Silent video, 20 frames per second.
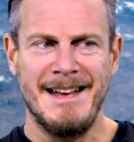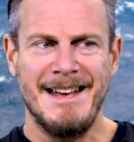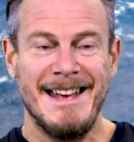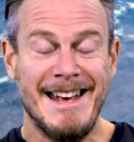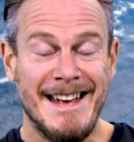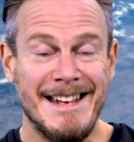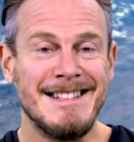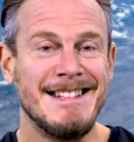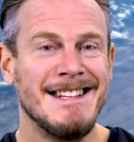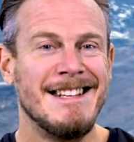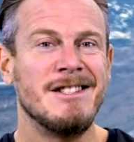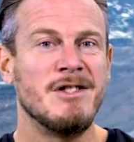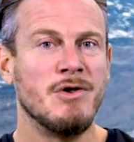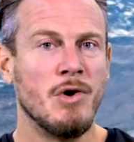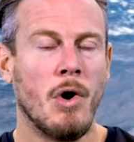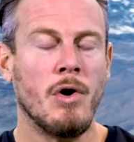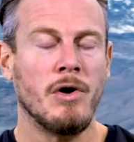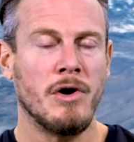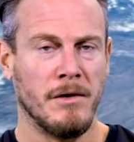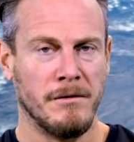It is
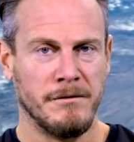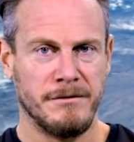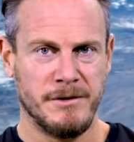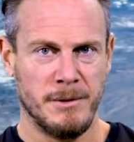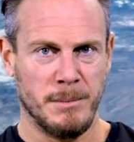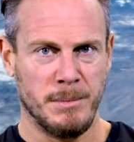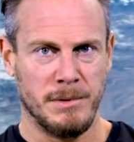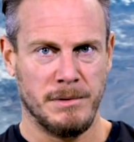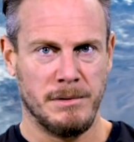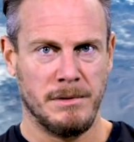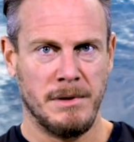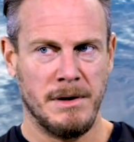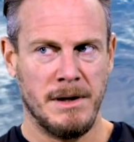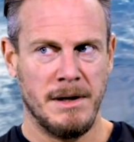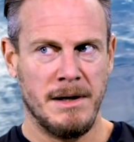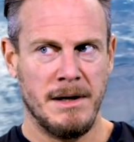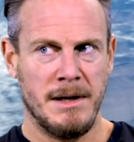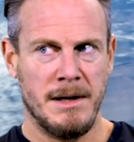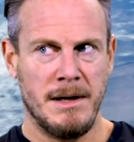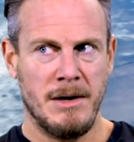not comfortable
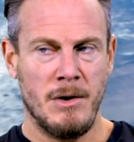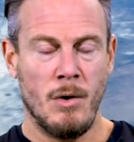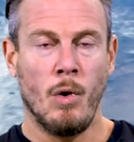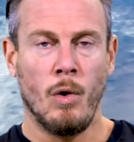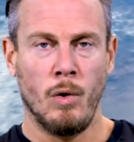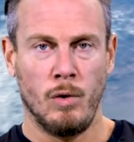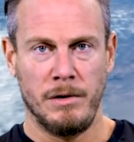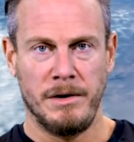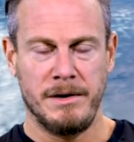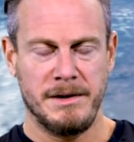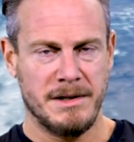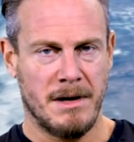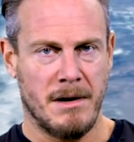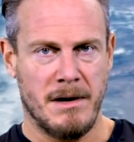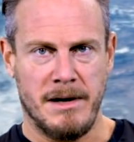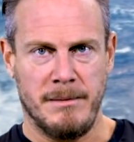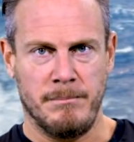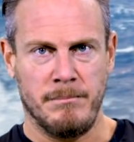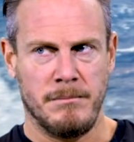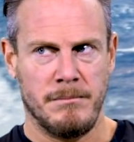all the
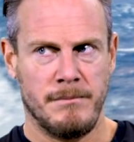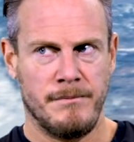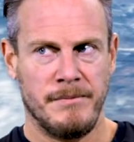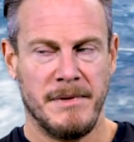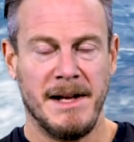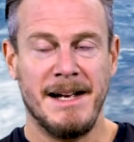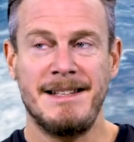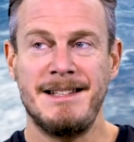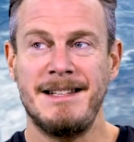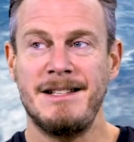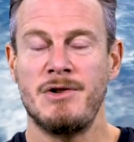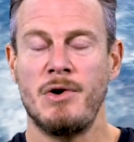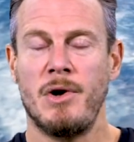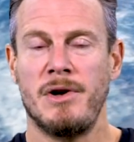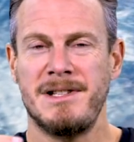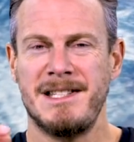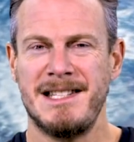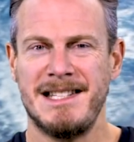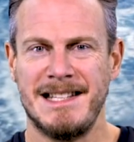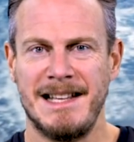time. It is
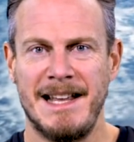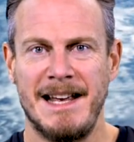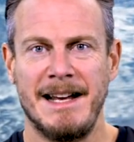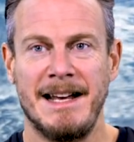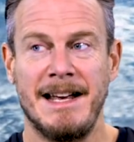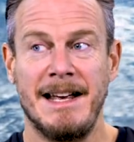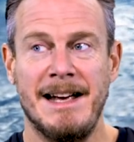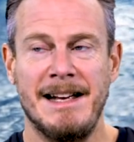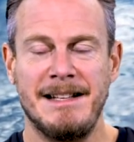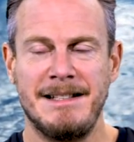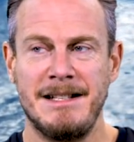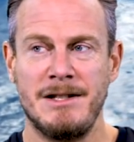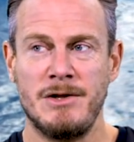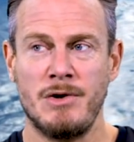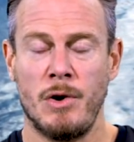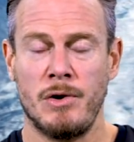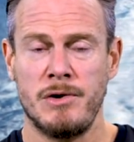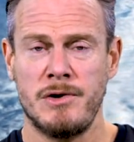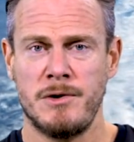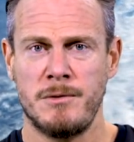not slick. It is
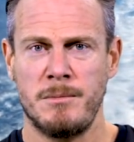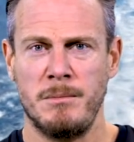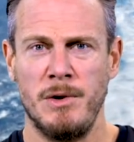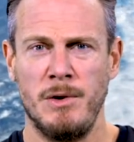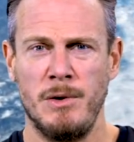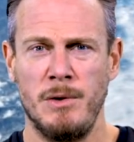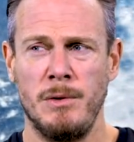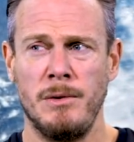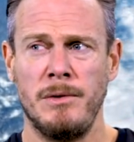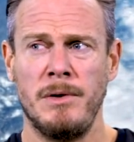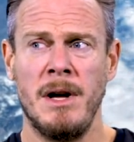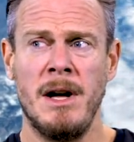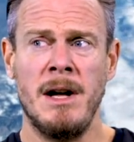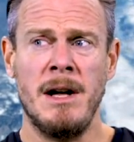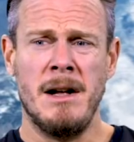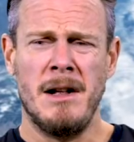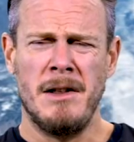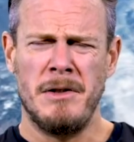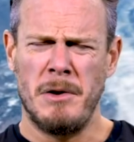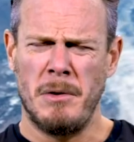not smooth.
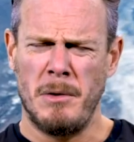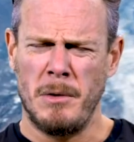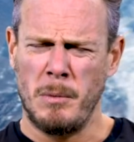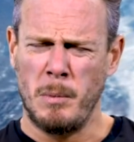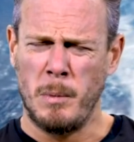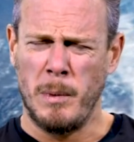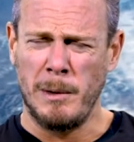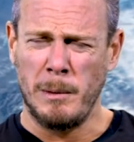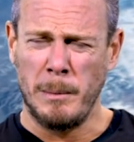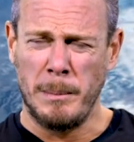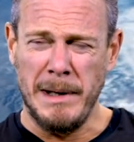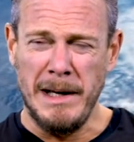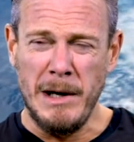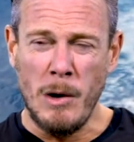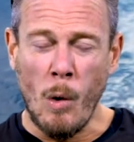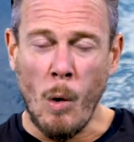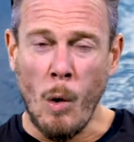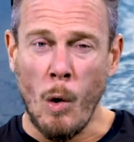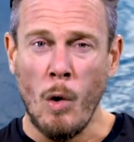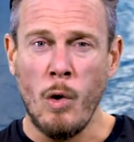There will be
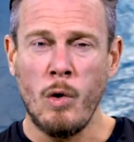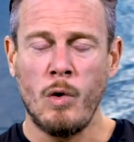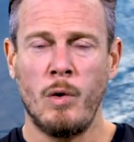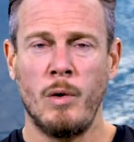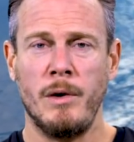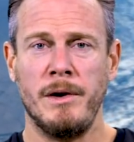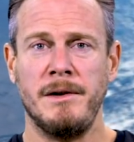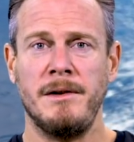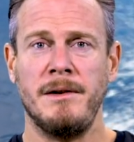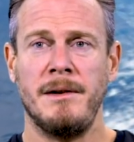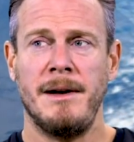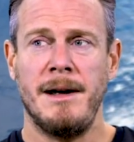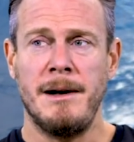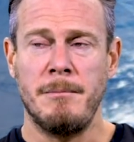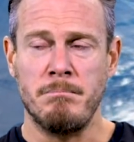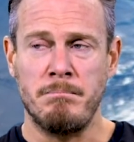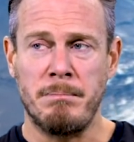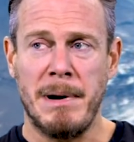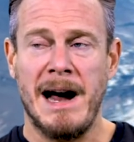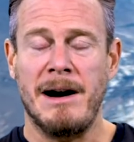awkward,
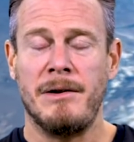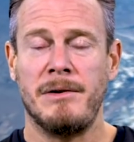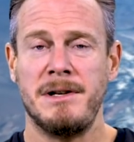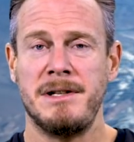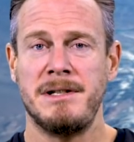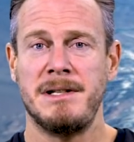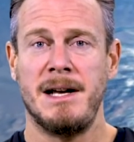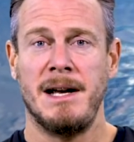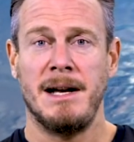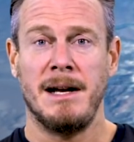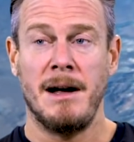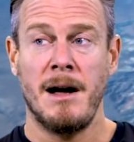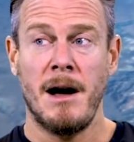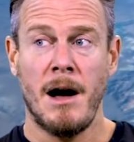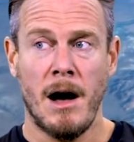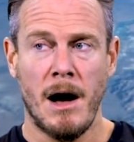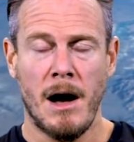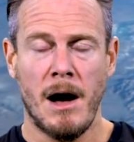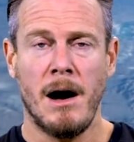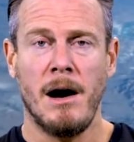embarrassing,
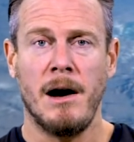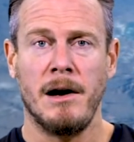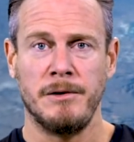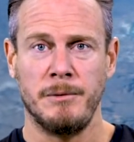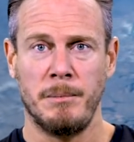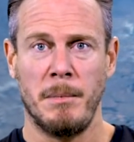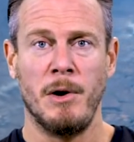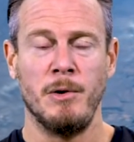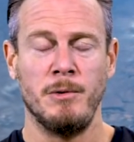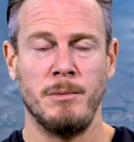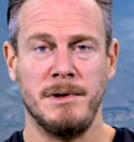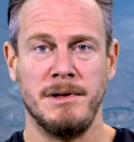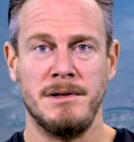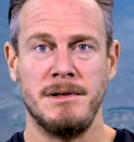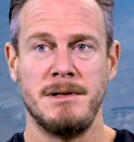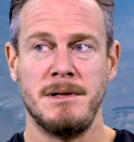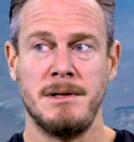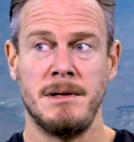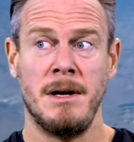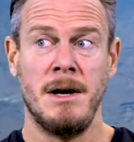hard
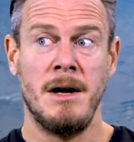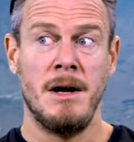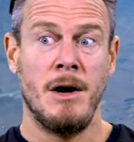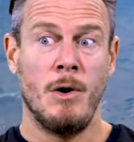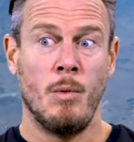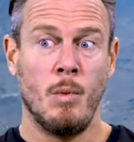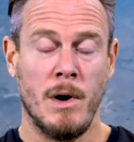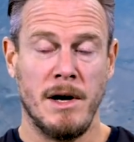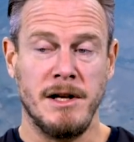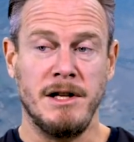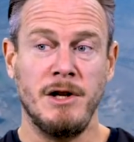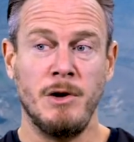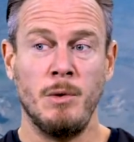moments where you